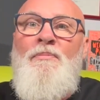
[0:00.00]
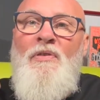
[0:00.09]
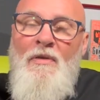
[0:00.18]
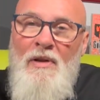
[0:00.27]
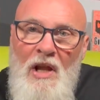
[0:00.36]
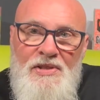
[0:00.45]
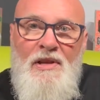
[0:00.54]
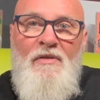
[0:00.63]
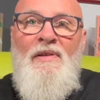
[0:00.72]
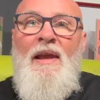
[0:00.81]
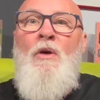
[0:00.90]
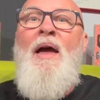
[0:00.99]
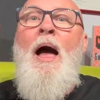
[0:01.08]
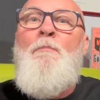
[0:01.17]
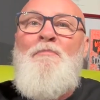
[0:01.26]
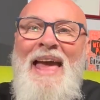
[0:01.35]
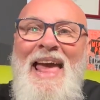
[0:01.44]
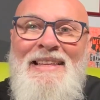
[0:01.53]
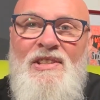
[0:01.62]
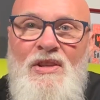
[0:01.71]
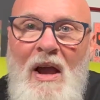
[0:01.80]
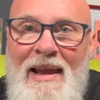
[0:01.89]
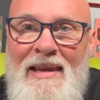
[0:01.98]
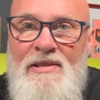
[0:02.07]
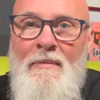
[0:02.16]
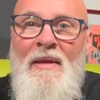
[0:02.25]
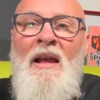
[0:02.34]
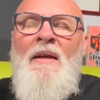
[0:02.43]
philosophy around panpsychism.